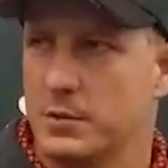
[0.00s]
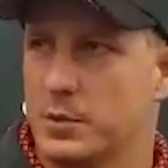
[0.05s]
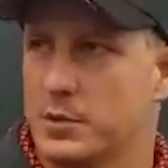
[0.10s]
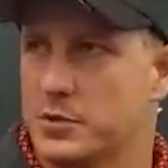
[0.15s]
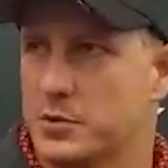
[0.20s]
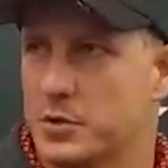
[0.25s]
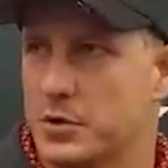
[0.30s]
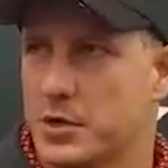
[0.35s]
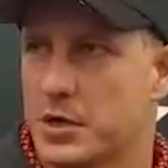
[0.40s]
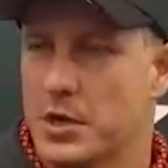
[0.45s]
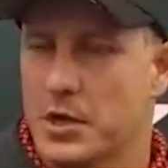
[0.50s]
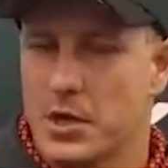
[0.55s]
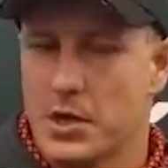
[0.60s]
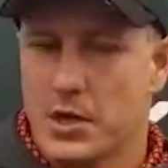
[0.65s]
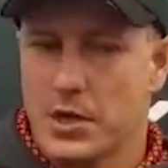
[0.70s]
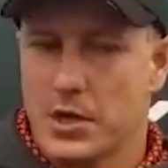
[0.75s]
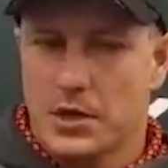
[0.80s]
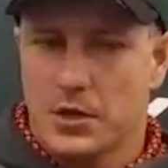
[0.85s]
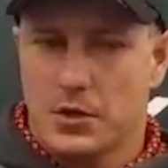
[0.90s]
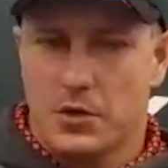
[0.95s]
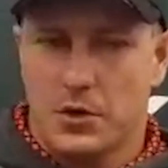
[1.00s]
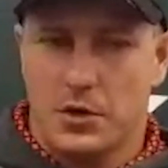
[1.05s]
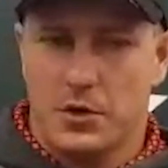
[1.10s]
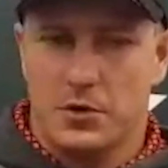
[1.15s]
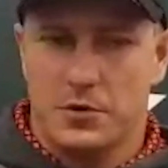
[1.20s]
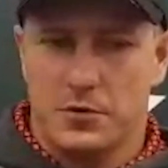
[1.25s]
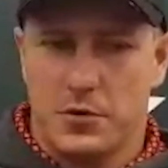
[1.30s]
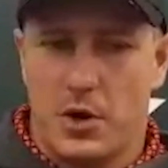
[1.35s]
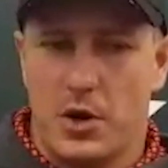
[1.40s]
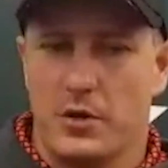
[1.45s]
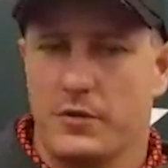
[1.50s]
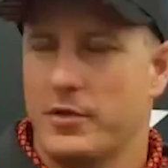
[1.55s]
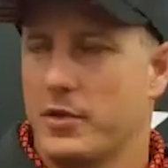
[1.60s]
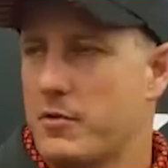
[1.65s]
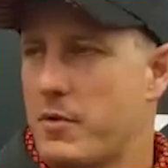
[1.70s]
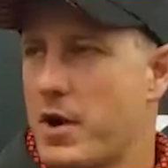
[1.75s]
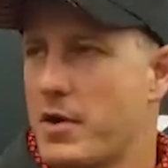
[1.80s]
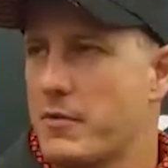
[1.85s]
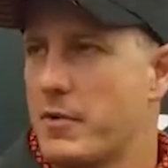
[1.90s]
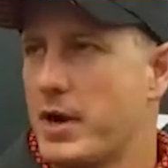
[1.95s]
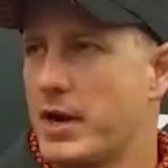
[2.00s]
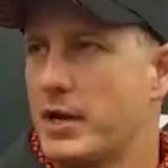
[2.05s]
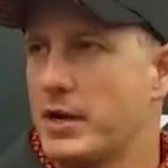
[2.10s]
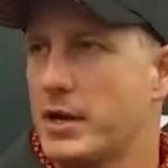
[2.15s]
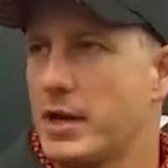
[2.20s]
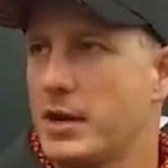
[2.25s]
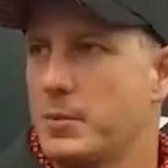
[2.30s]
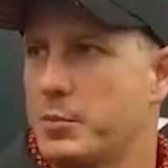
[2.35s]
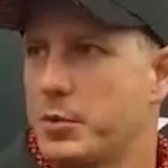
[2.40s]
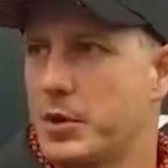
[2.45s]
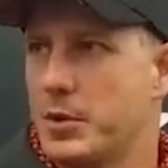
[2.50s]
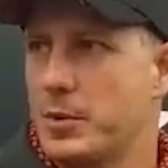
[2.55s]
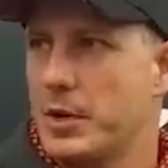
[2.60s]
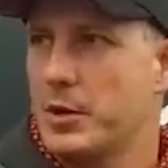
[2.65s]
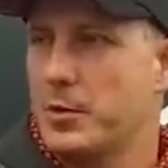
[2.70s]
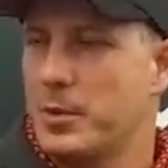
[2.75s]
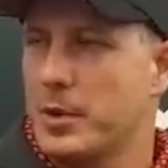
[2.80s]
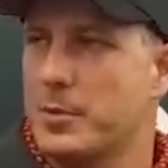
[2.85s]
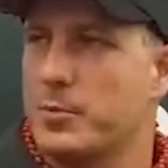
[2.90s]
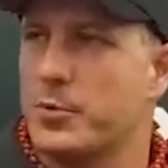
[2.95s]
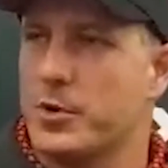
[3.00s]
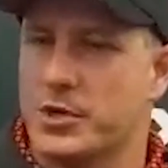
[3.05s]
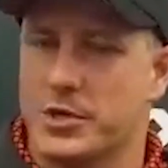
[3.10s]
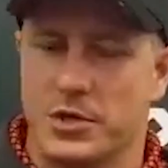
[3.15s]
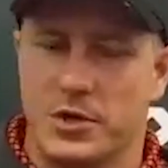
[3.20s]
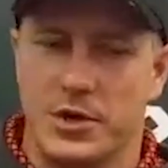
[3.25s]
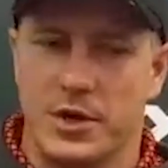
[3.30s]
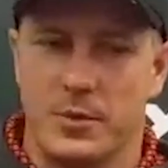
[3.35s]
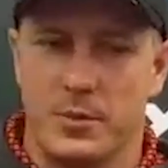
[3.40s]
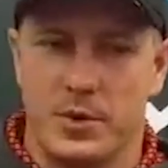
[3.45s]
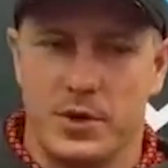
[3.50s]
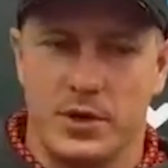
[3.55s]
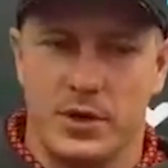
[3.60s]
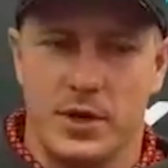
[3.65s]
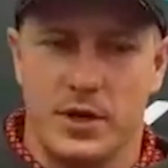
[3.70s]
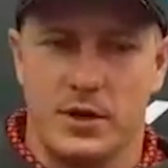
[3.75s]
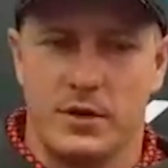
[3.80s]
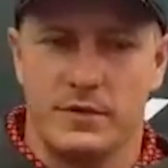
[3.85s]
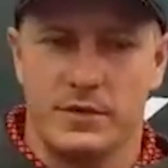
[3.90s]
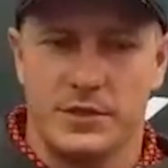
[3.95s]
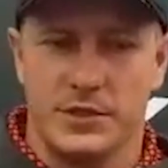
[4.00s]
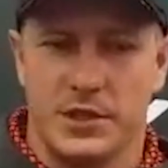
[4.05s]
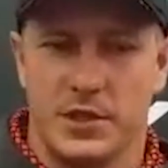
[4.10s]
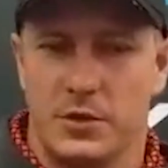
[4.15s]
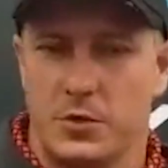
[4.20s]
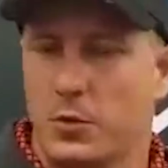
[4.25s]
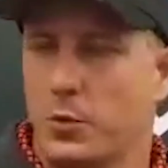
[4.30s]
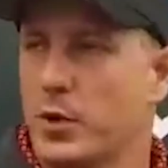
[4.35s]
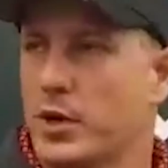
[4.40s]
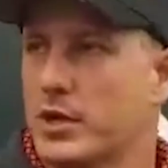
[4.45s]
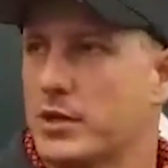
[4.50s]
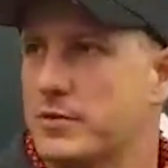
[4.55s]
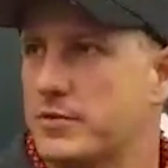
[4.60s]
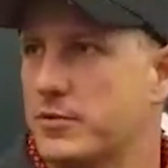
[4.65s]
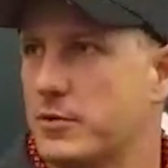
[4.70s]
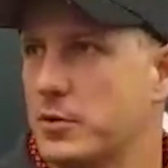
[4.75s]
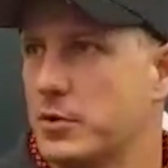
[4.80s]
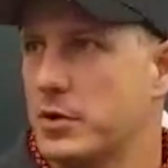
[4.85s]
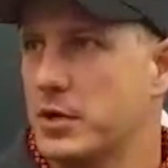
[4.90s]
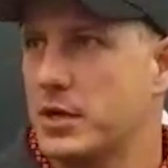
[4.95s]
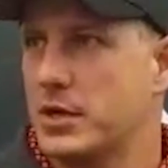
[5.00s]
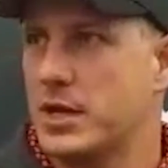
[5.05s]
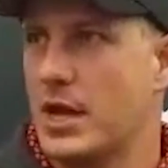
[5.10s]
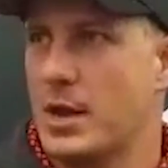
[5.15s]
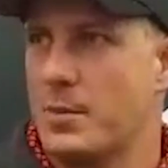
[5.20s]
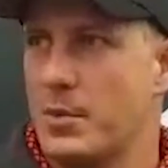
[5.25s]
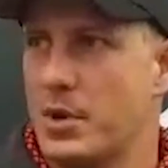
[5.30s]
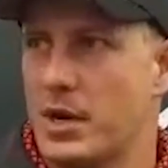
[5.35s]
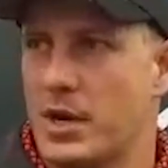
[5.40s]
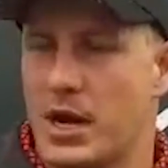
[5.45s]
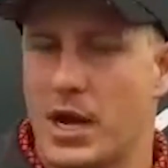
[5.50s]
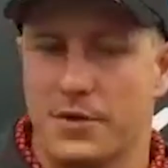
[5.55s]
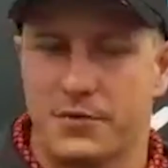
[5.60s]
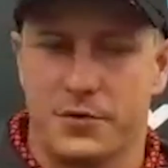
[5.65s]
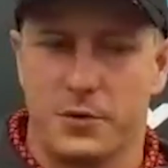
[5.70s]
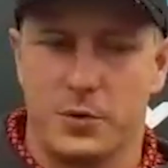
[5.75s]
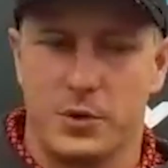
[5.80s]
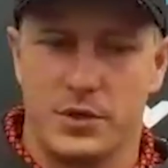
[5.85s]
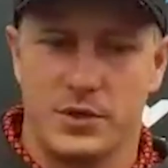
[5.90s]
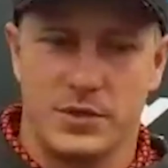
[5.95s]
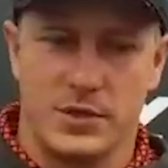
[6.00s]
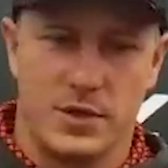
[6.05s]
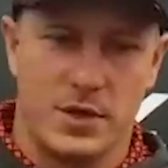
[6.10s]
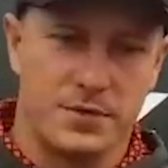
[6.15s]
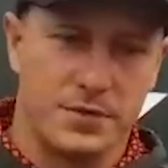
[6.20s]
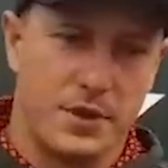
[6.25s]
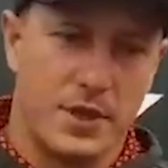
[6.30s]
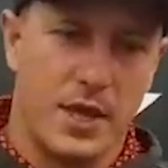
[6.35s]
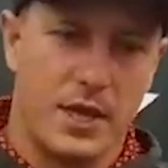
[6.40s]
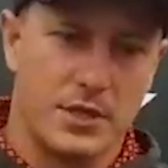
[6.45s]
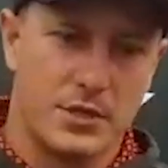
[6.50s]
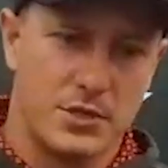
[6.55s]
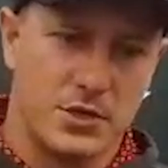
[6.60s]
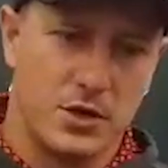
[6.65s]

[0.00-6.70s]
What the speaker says: We sort of got control over the run rate and put a little bit of pressure on them, and obviously then the wickets came on afterwards after that.